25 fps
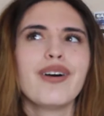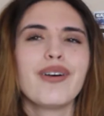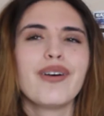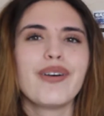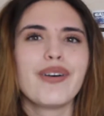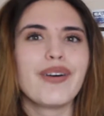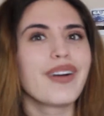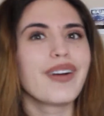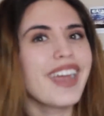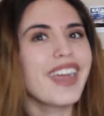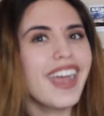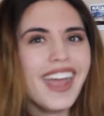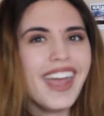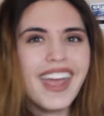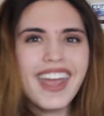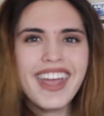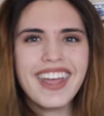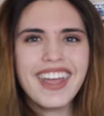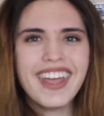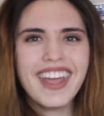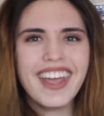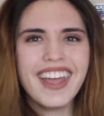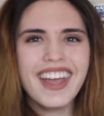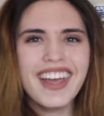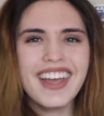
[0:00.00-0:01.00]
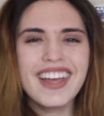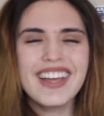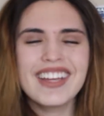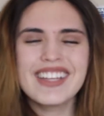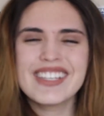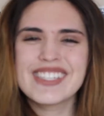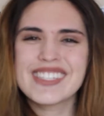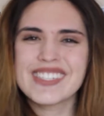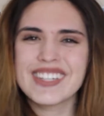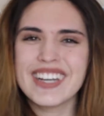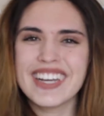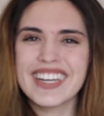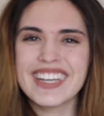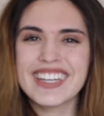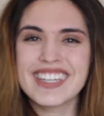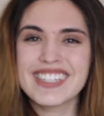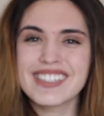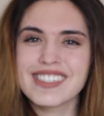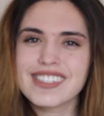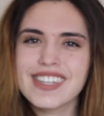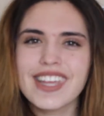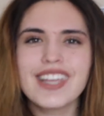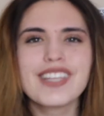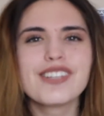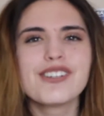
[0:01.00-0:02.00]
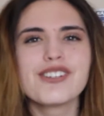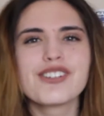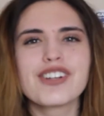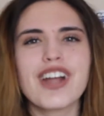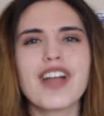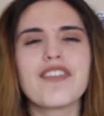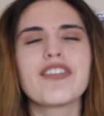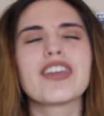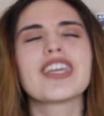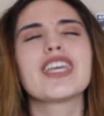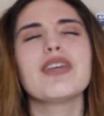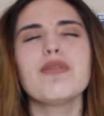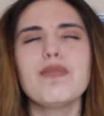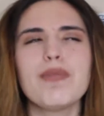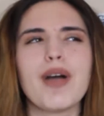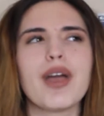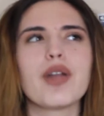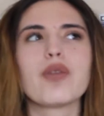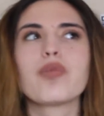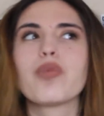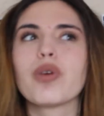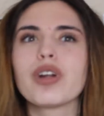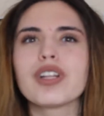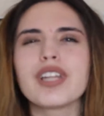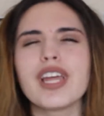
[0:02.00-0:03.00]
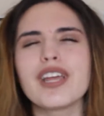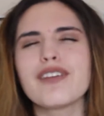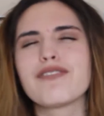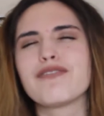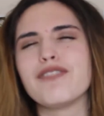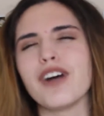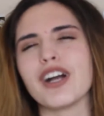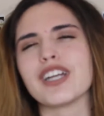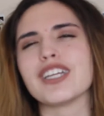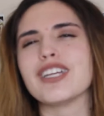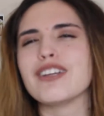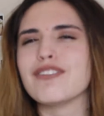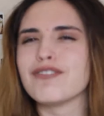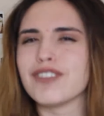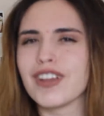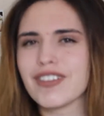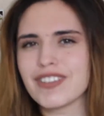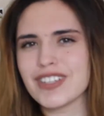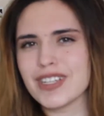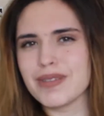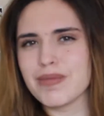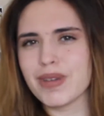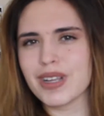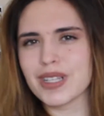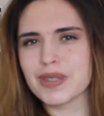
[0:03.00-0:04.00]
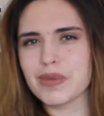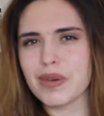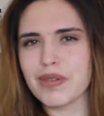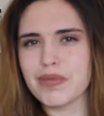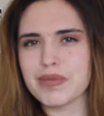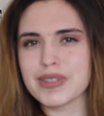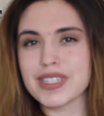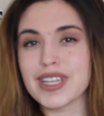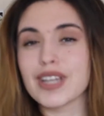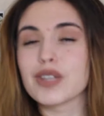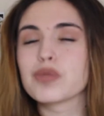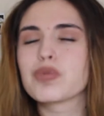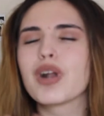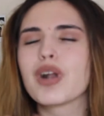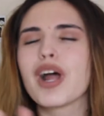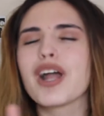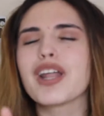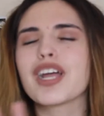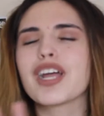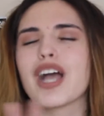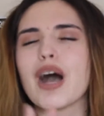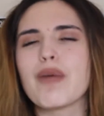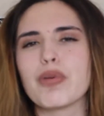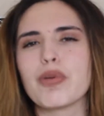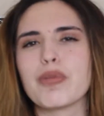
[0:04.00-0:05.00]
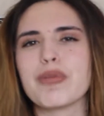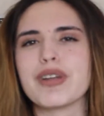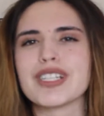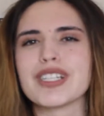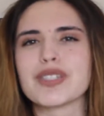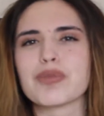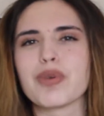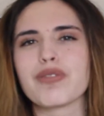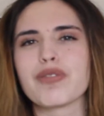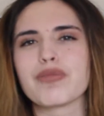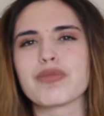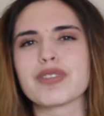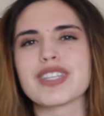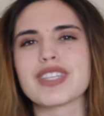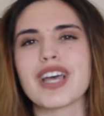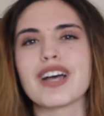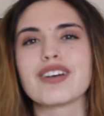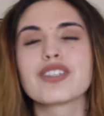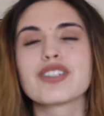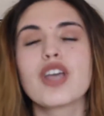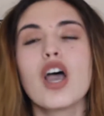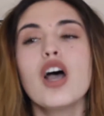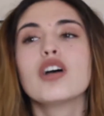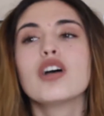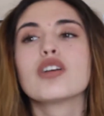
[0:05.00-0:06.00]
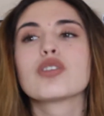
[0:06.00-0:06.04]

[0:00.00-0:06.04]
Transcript: Okay, so I continue driving. Keep in mind, we're like fucking 15 minutes away from his house. We're not a couple minutes away from his house.